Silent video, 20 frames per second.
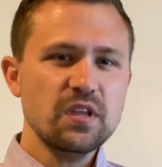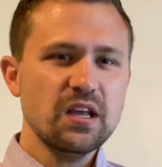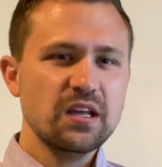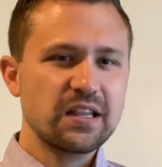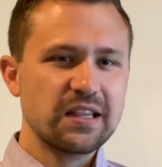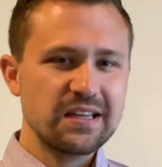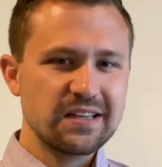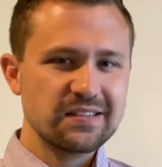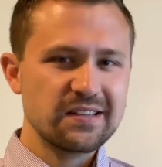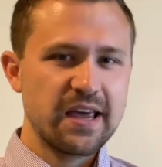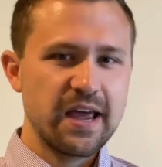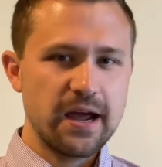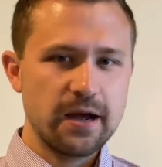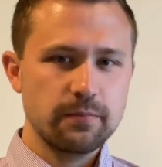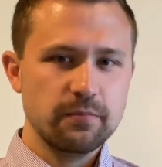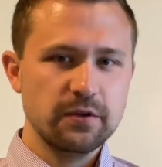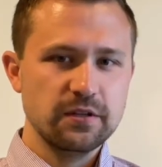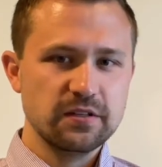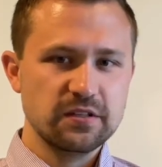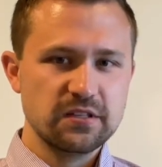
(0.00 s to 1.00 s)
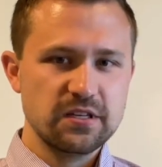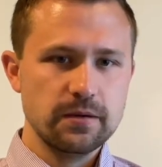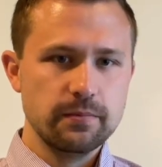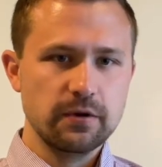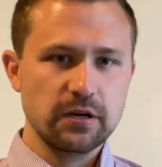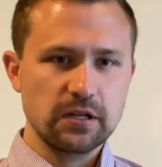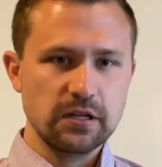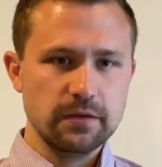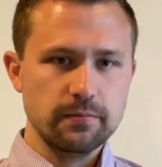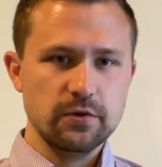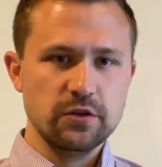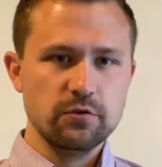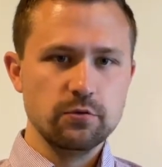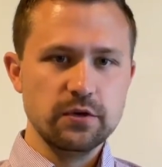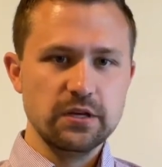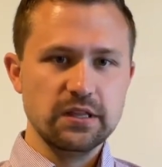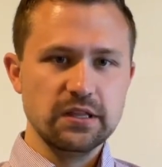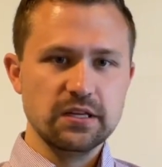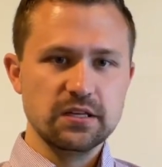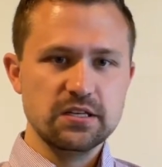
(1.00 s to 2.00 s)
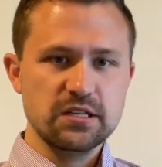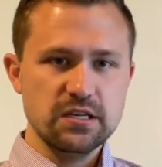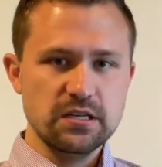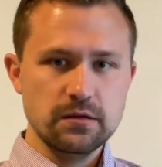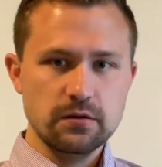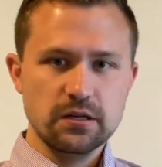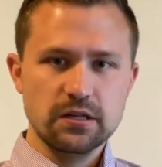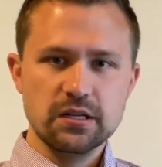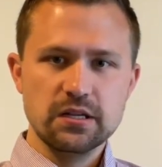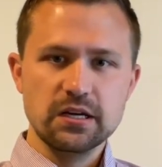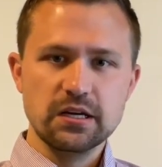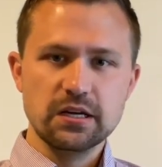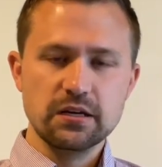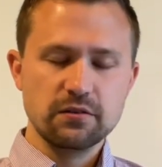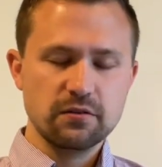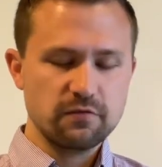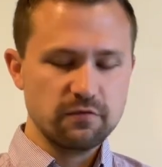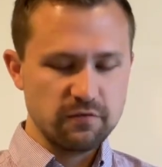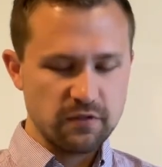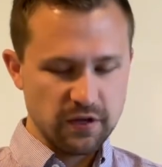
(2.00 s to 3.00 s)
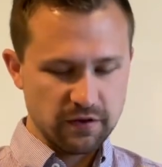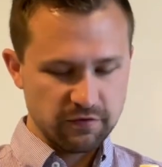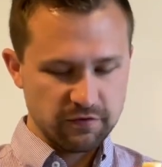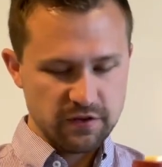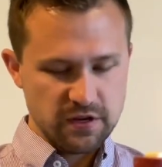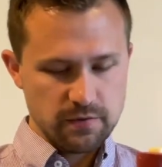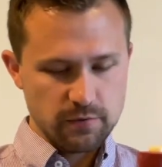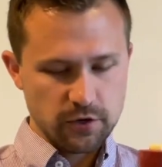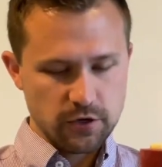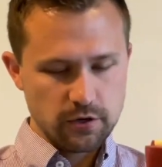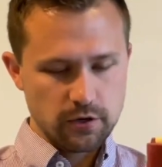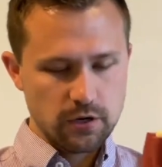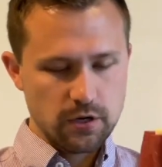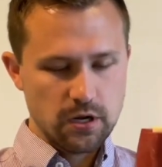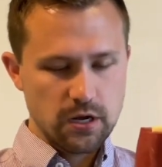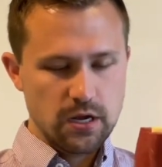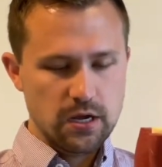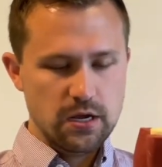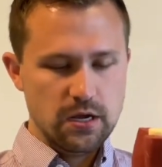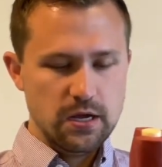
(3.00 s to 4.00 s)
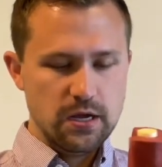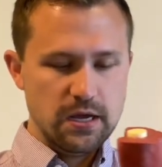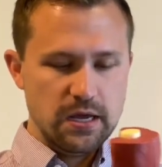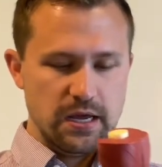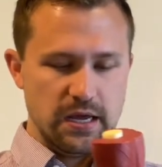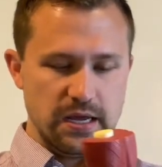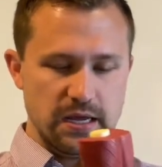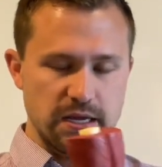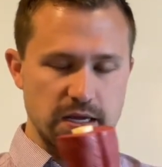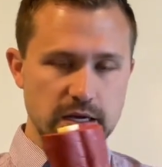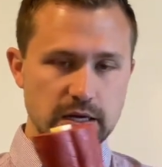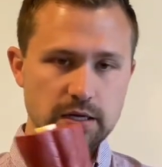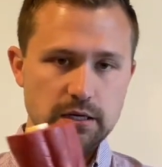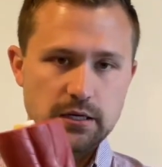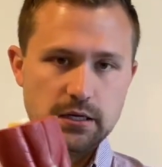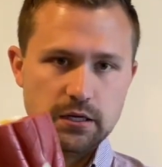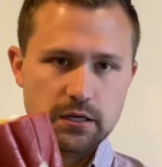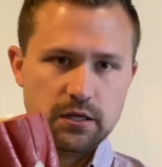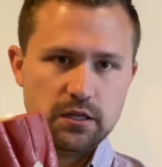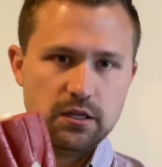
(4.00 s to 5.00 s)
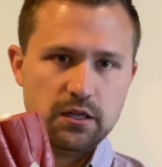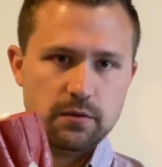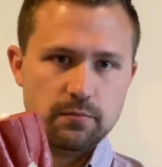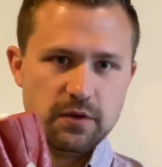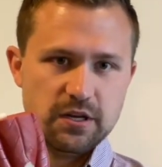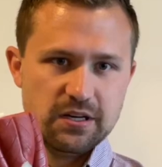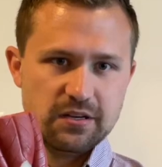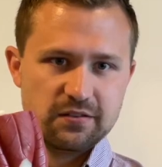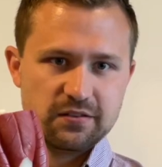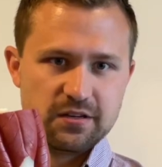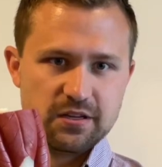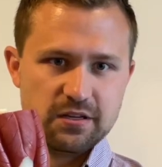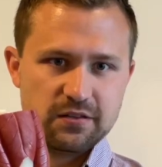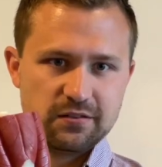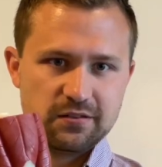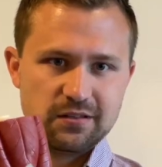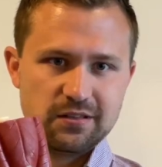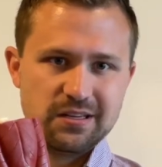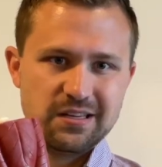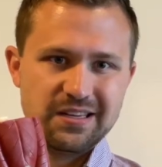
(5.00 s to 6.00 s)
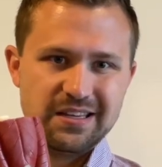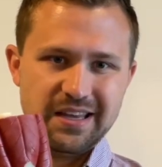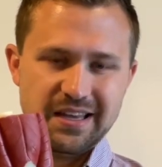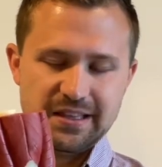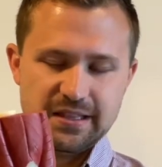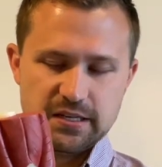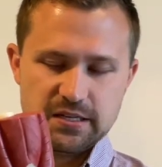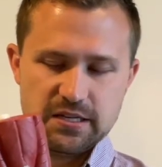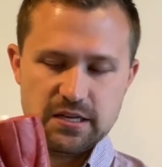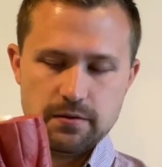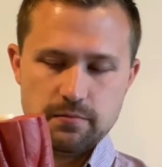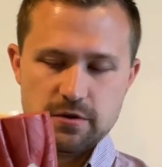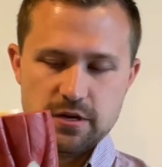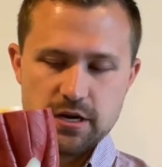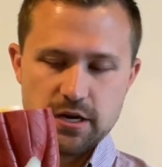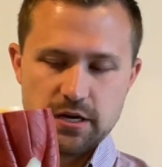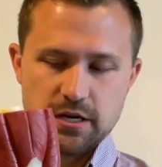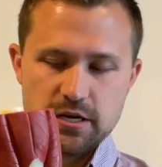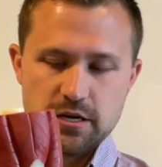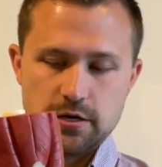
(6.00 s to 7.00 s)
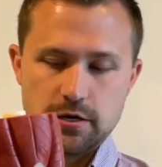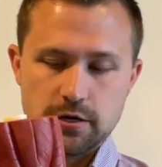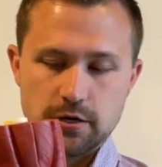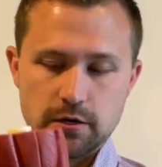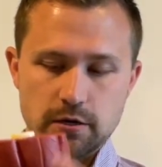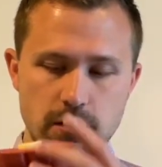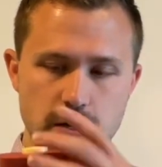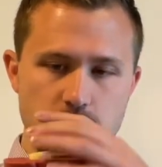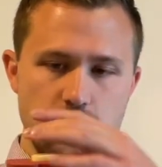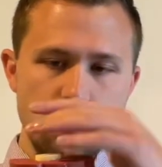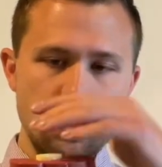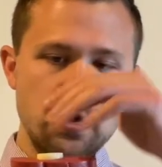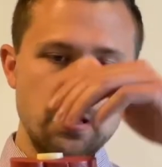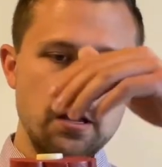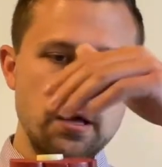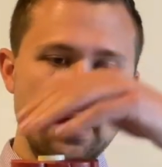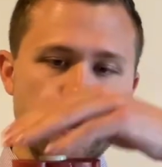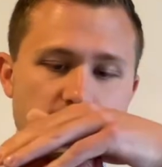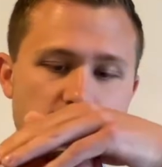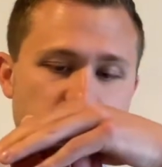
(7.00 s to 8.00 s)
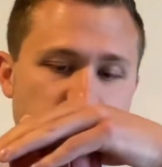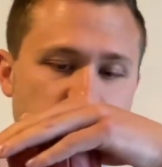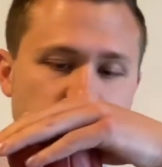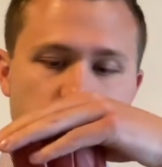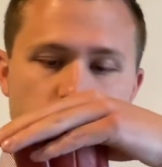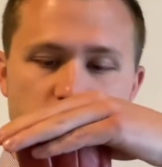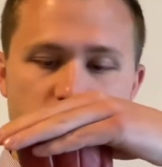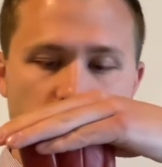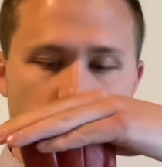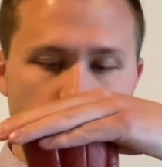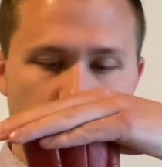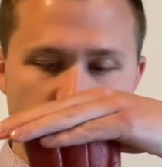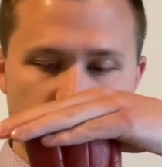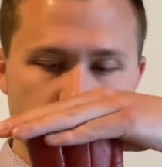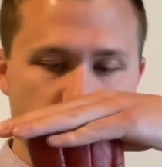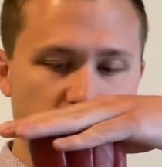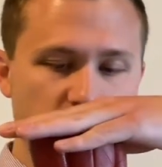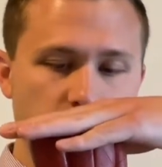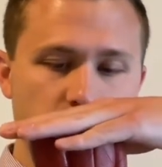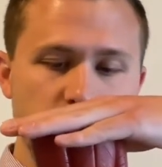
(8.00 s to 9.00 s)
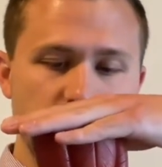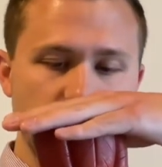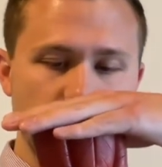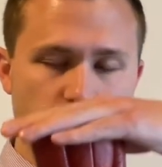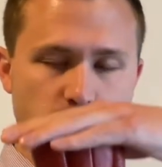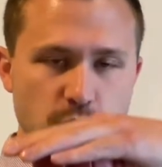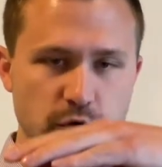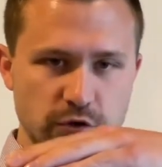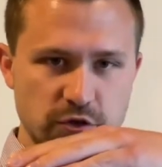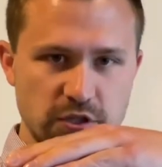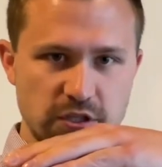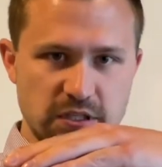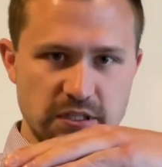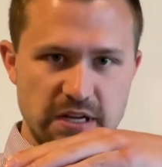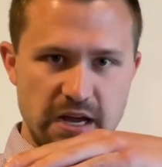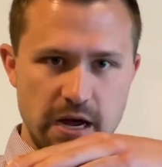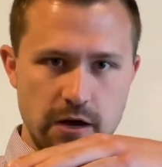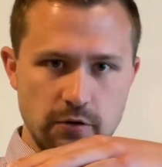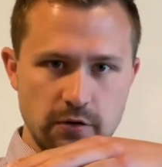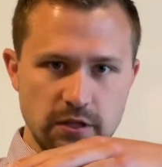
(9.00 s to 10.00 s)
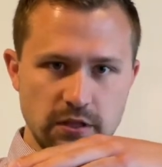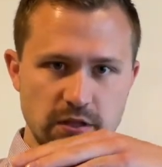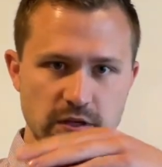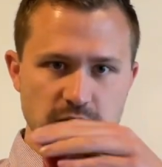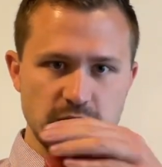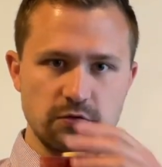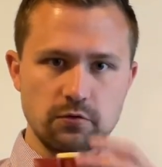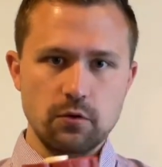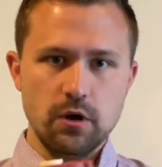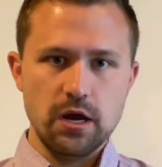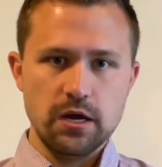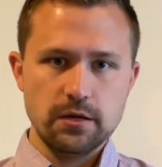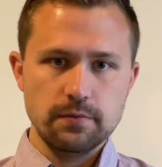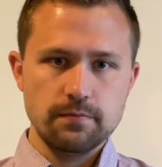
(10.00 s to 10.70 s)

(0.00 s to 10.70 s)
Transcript: This happens typically between the femur and the meniscus and the tibia here as we are weight bearing and pushing down in this way.